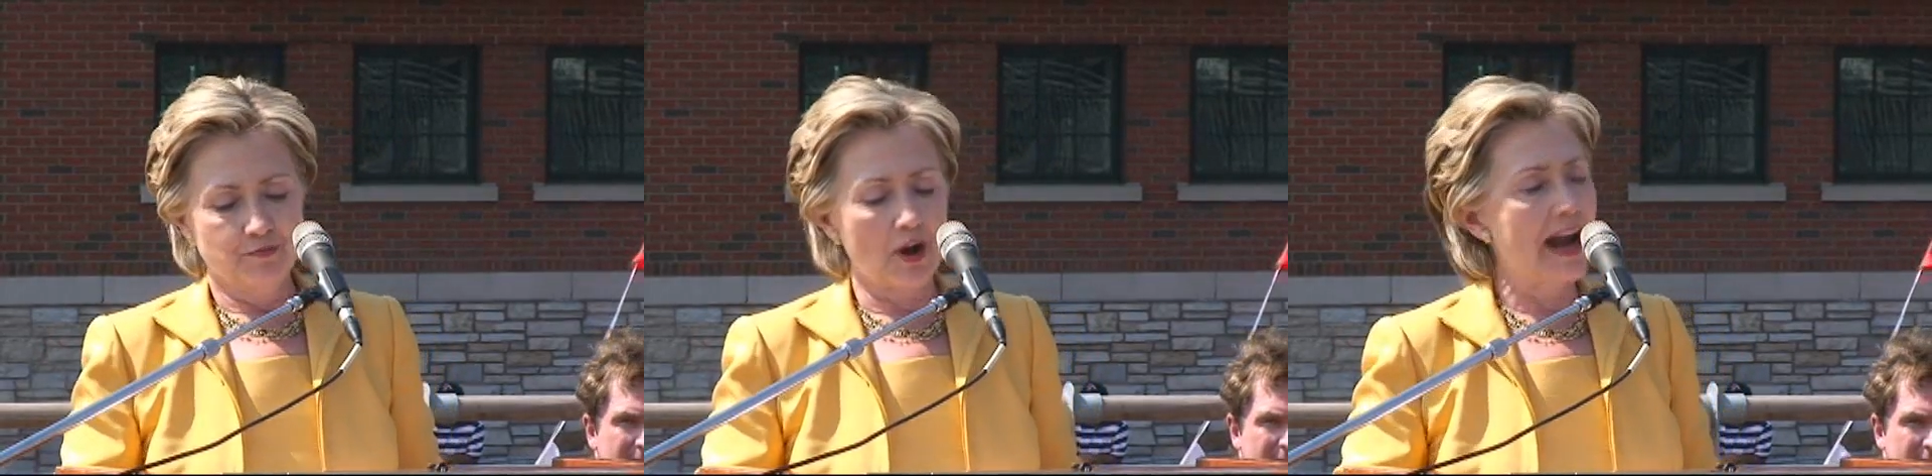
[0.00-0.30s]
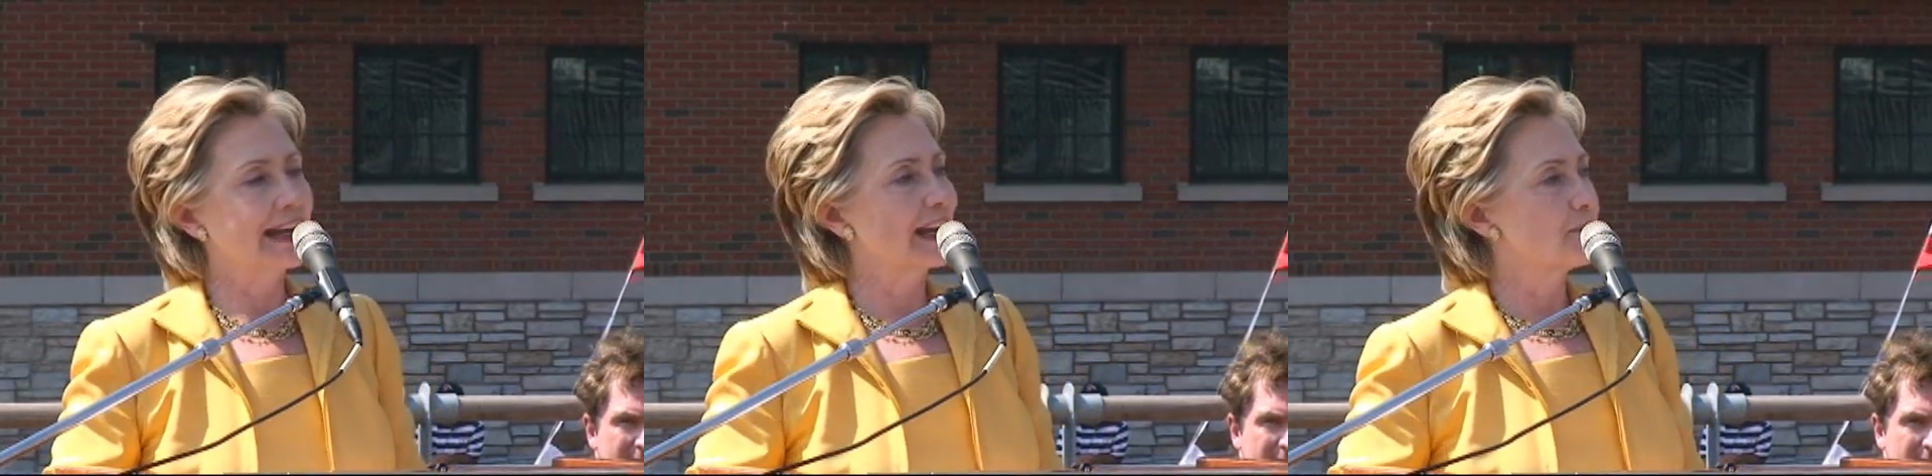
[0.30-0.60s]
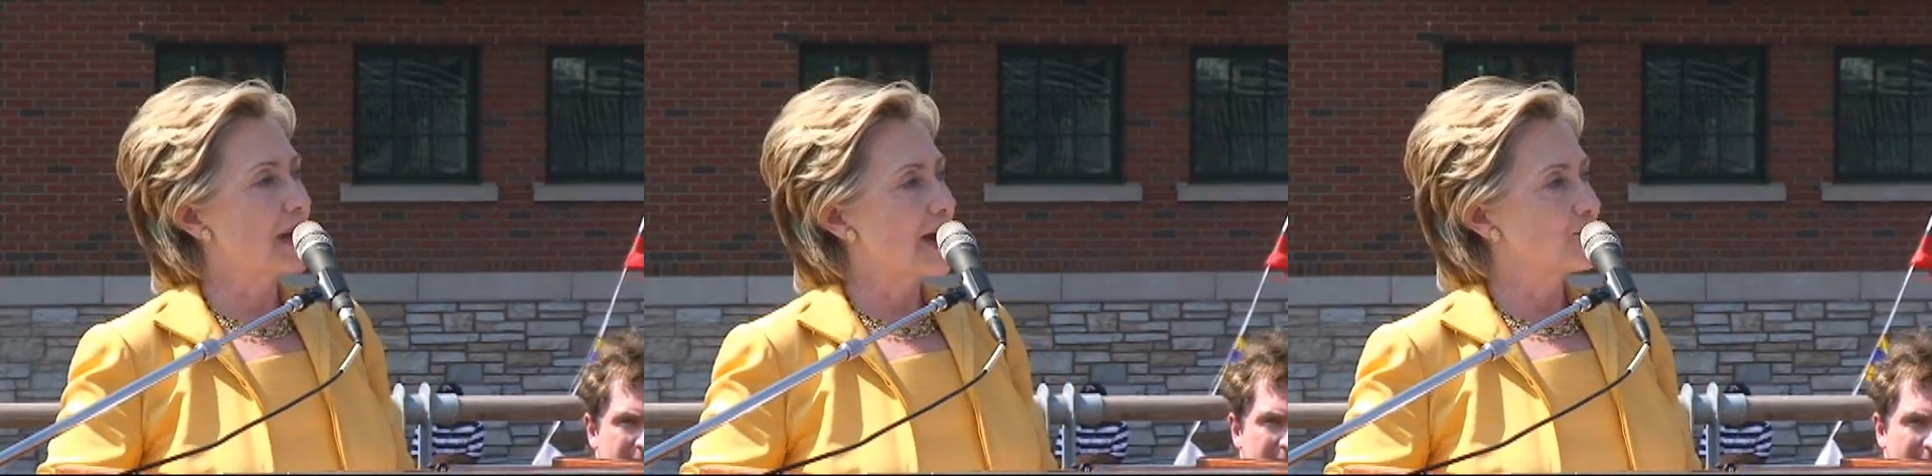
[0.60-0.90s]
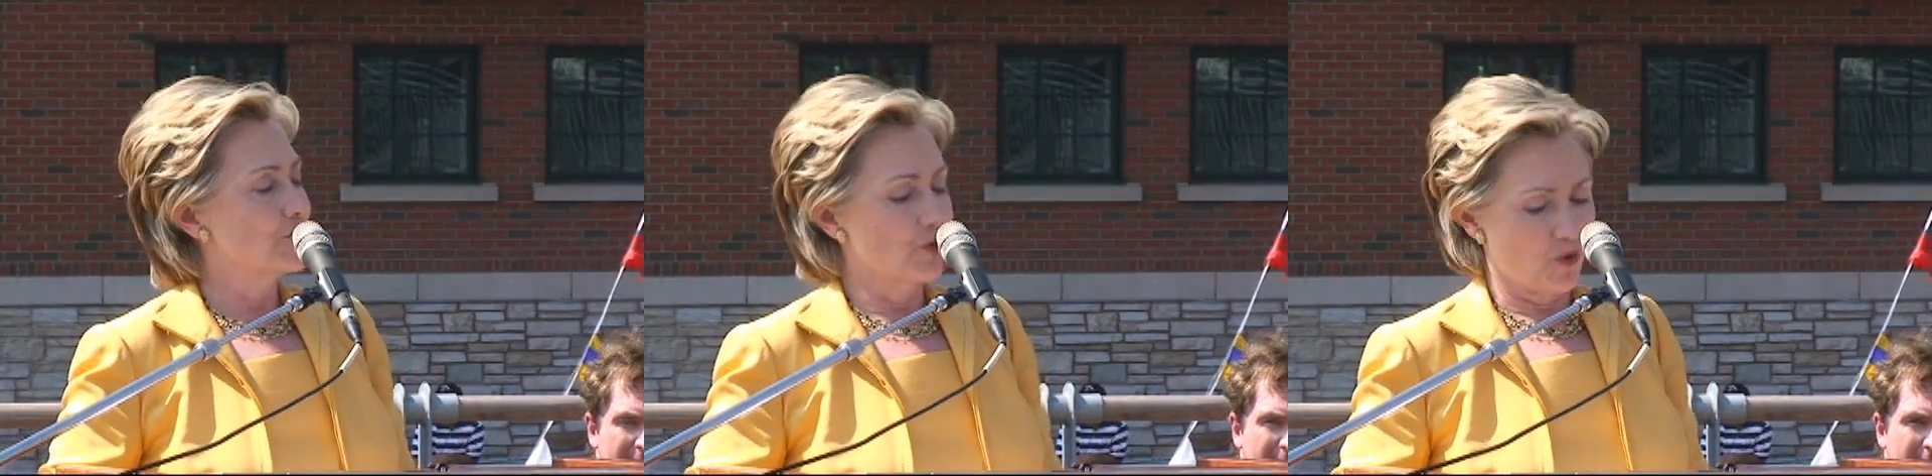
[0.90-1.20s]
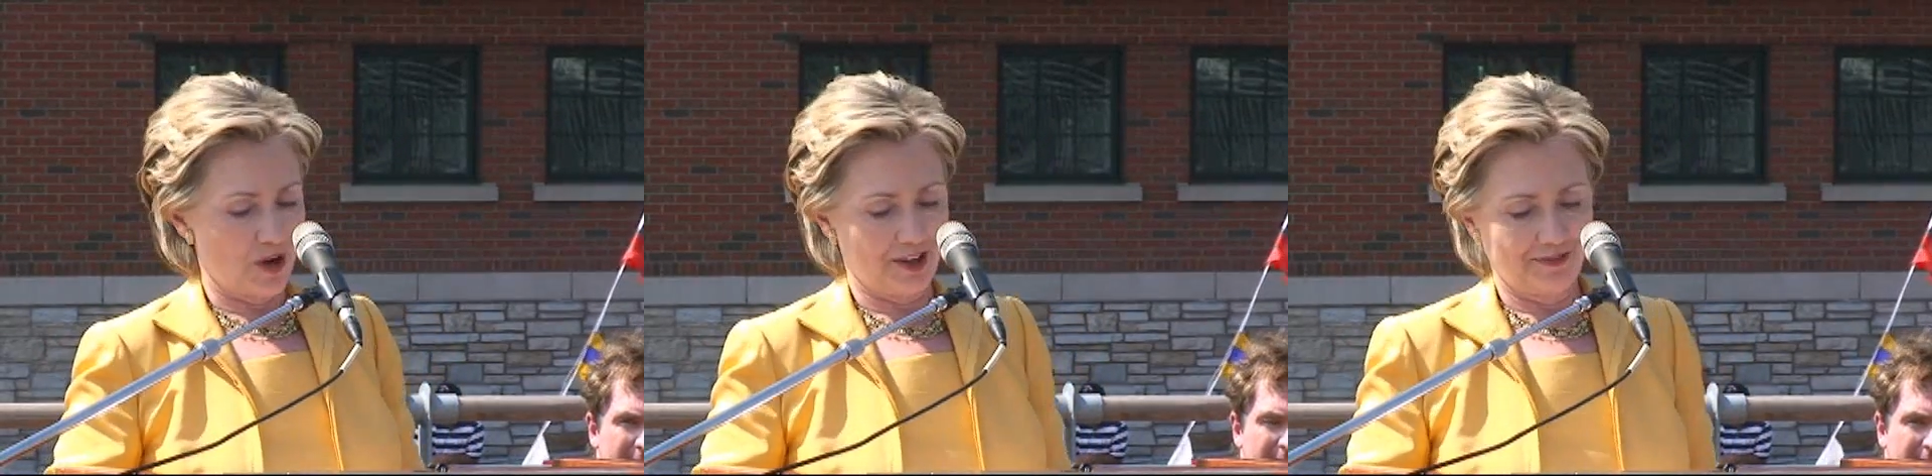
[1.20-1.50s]
bragging about New
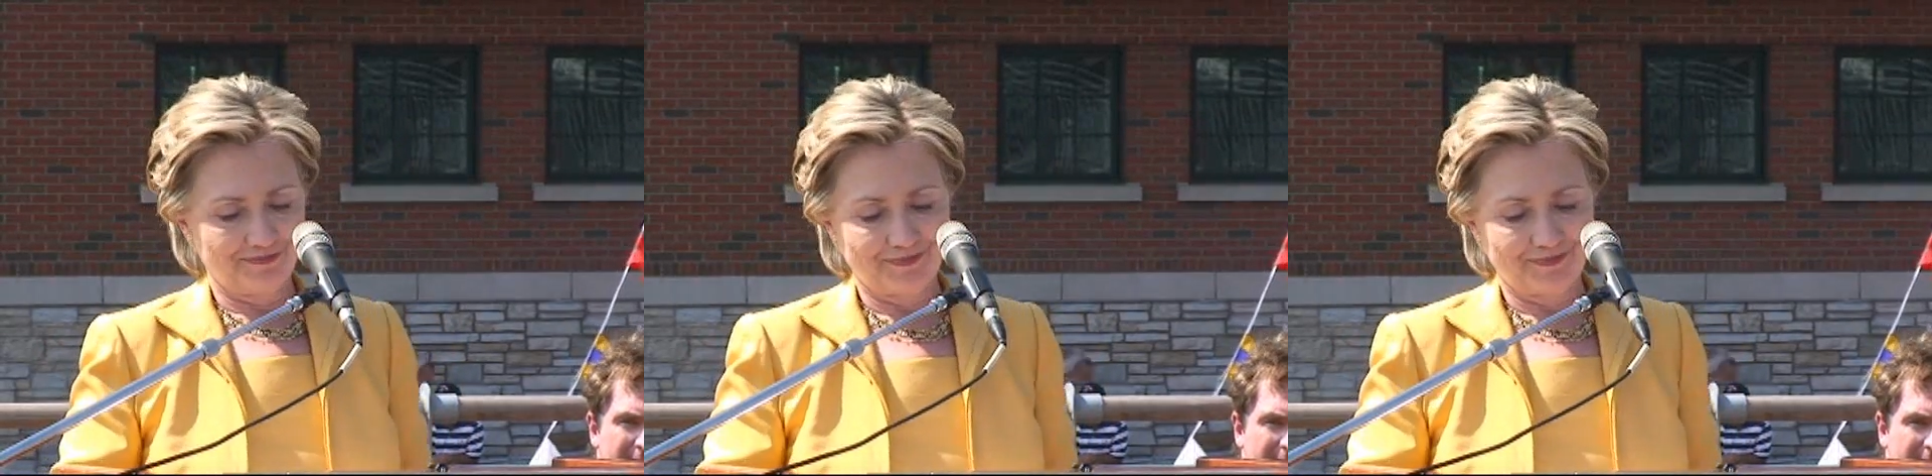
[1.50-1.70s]
York